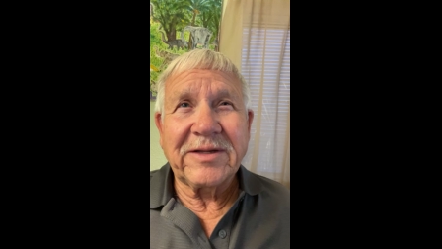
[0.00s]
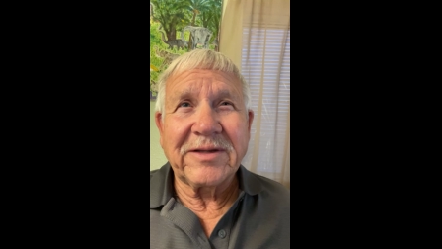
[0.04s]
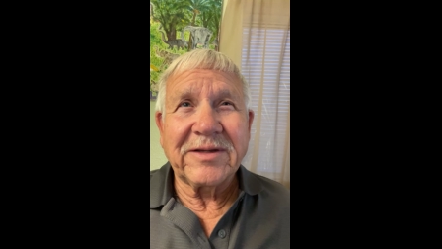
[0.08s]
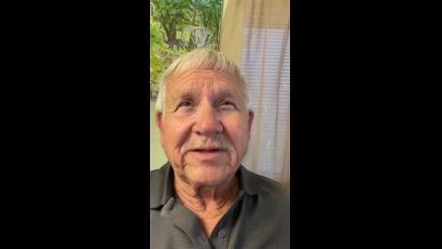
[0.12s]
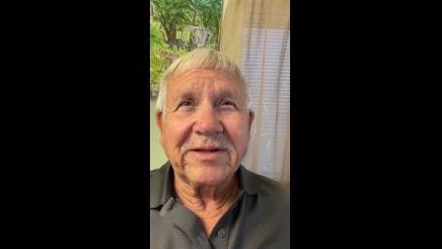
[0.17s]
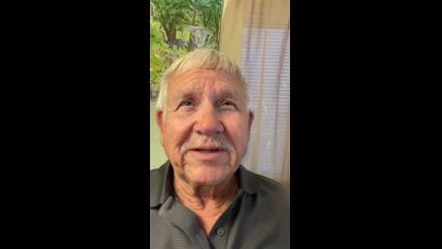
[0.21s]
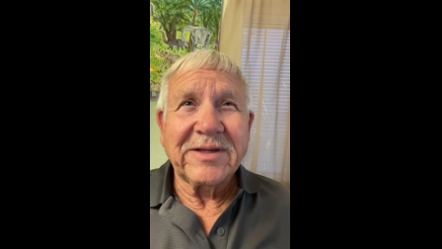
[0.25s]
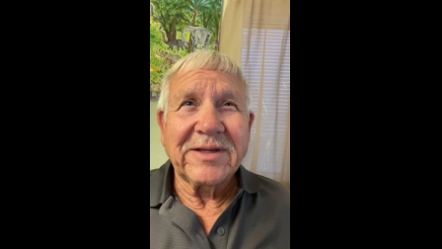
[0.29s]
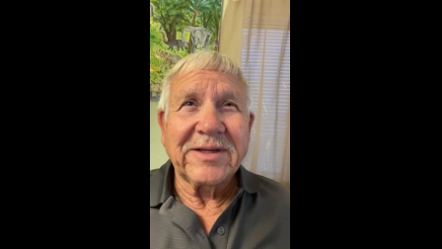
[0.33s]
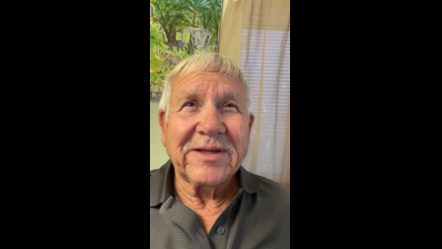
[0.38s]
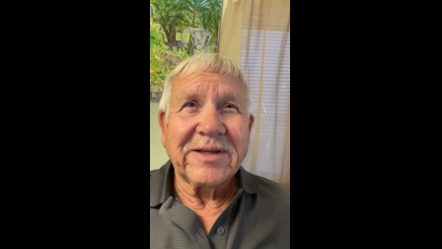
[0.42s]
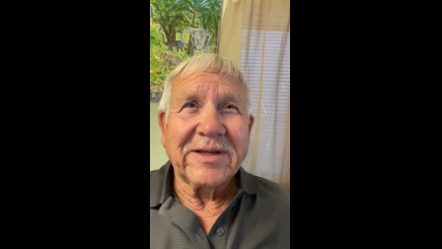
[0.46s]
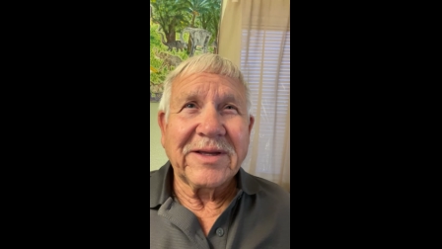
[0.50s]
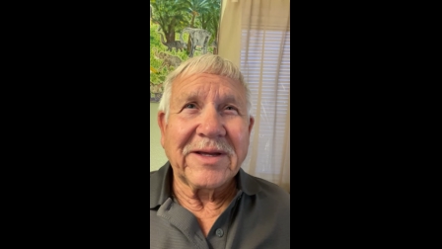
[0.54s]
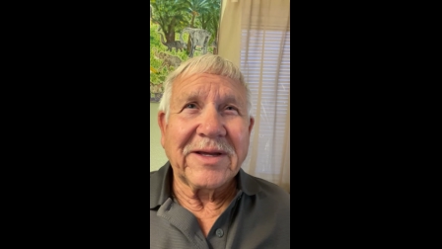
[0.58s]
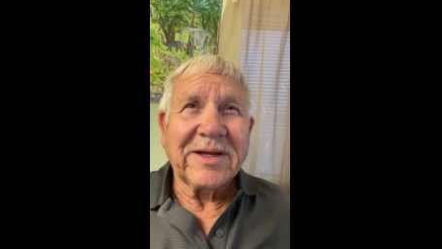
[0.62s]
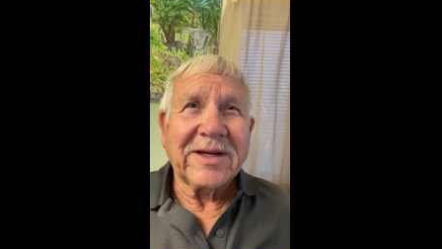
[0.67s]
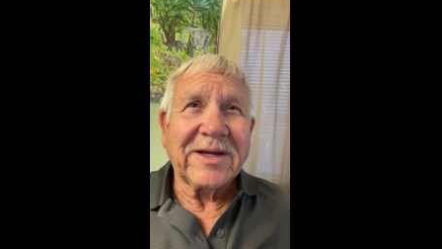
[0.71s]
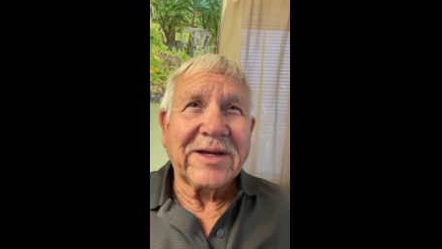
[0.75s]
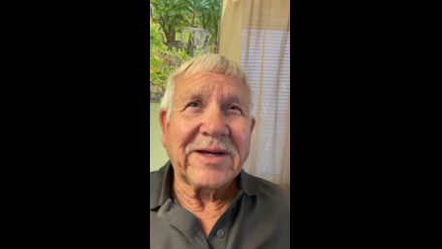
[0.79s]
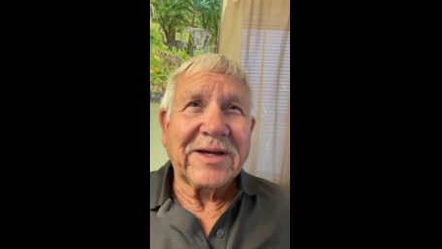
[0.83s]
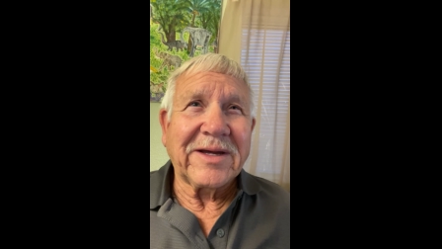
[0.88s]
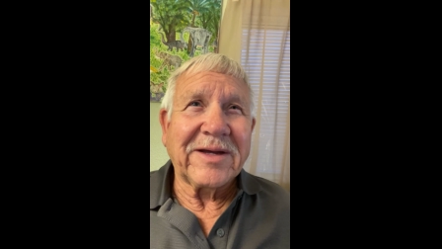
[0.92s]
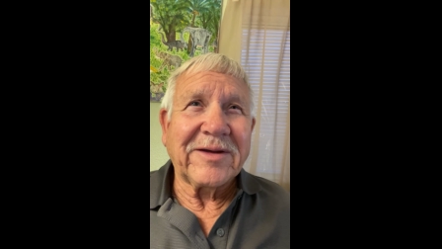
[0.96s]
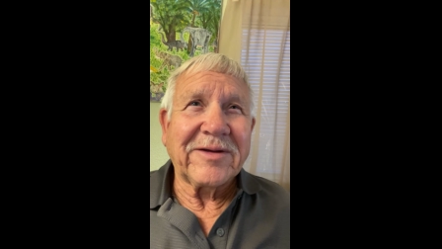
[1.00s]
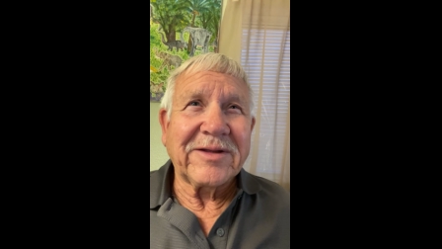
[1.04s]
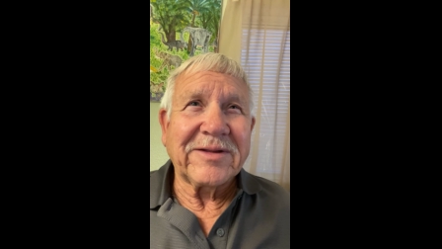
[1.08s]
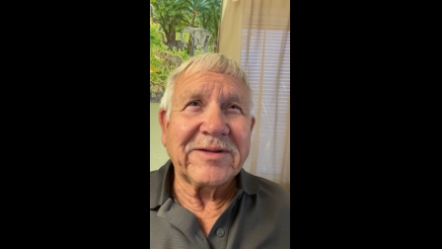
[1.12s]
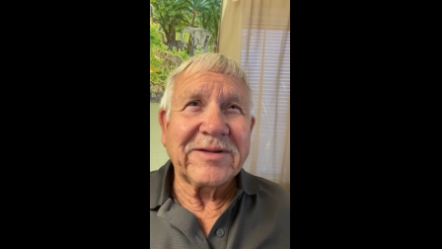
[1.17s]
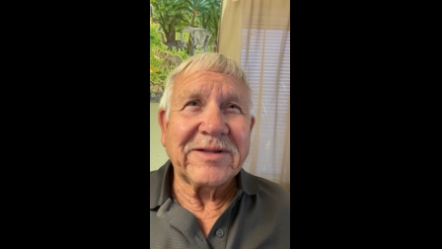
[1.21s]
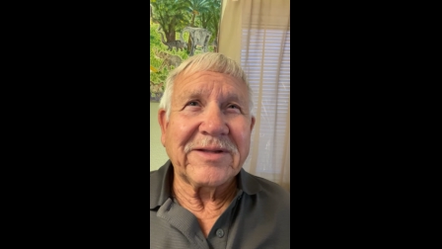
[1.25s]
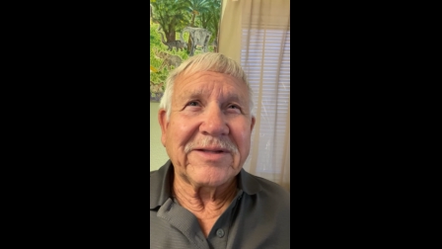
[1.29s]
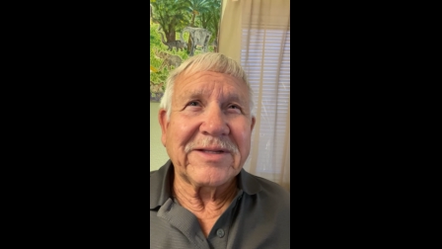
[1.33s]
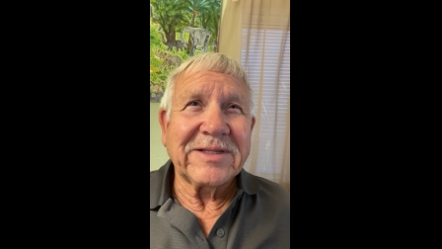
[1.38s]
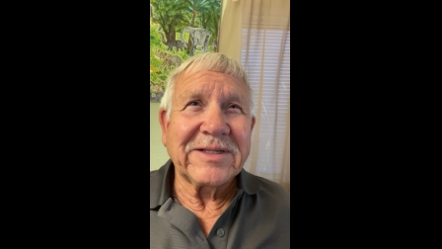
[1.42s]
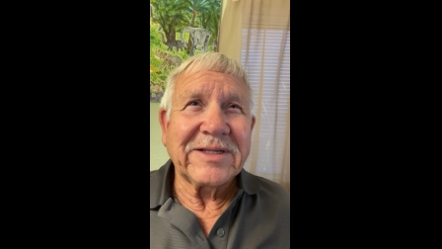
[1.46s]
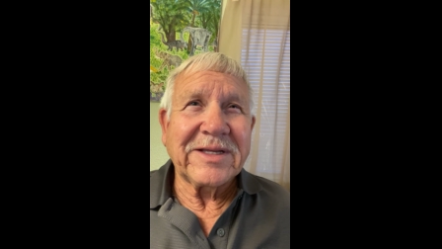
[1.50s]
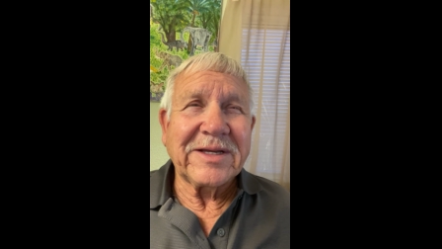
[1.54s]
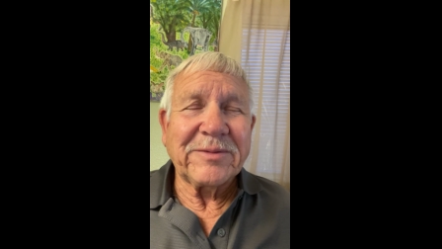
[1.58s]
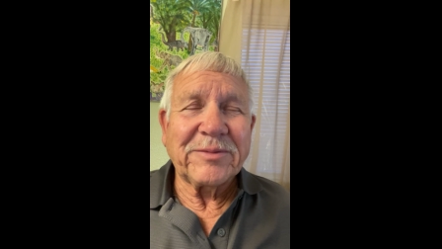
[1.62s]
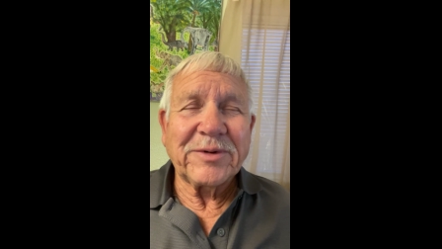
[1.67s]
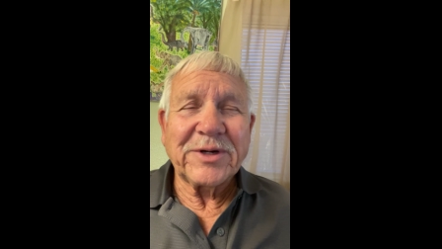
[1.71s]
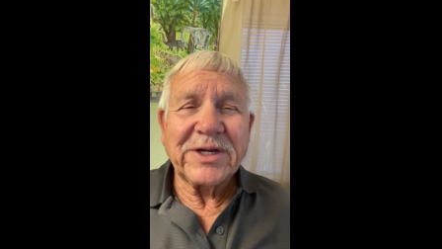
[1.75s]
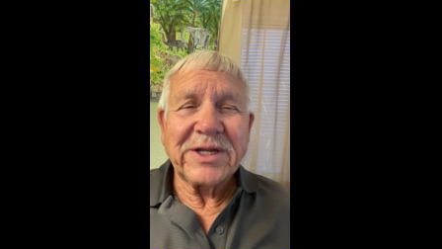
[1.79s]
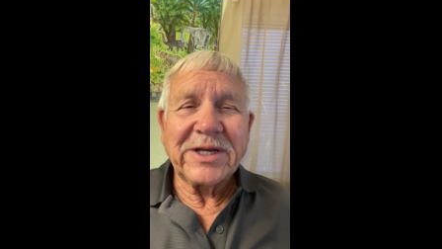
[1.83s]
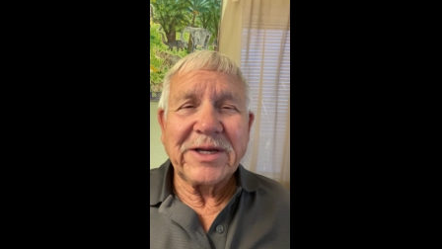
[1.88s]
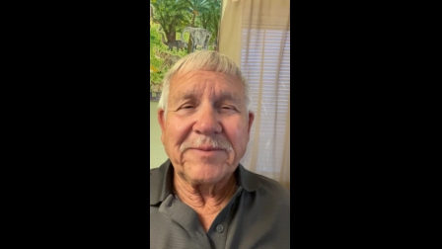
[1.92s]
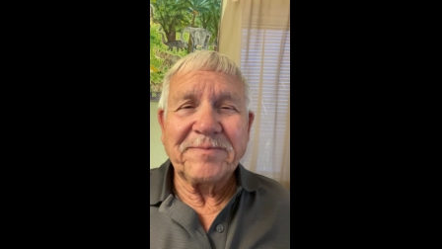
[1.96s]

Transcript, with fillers: had uh, Labor